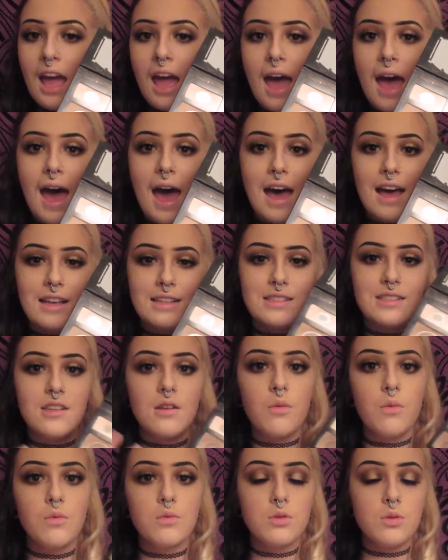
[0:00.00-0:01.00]
as
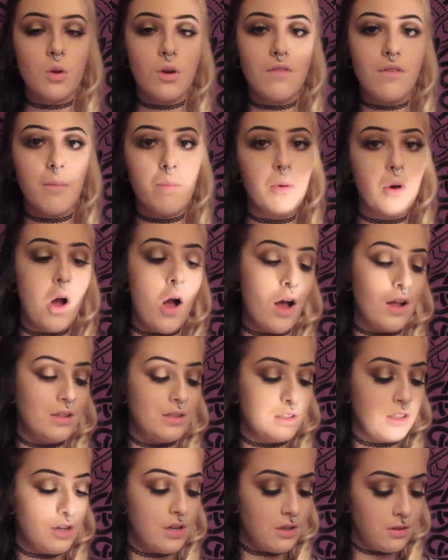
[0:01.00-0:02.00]
sort of a
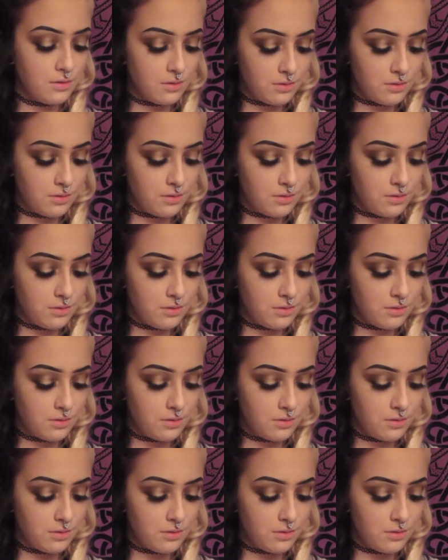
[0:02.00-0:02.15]
bronzer.